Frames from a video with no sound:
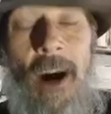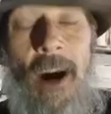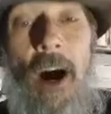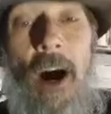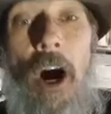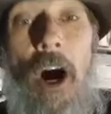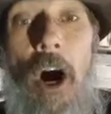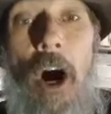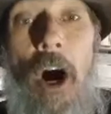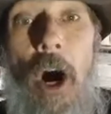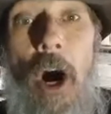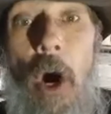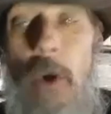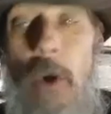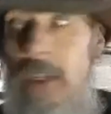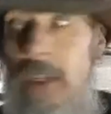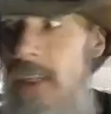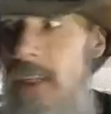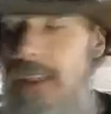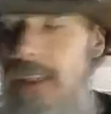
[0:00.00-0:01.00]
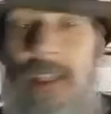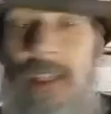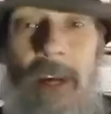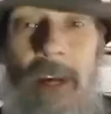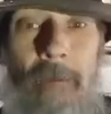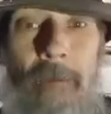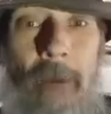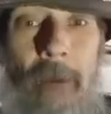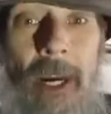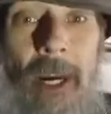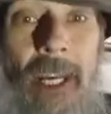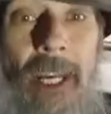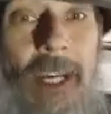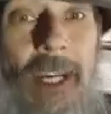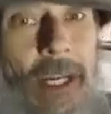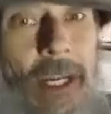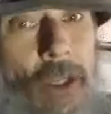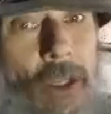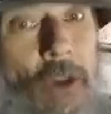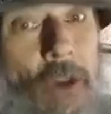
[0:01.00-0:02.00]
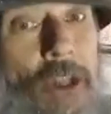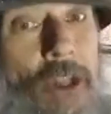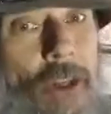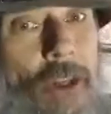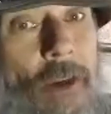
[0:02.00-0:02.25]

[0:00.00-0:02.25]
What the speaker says: Oh, is it somebody? I told you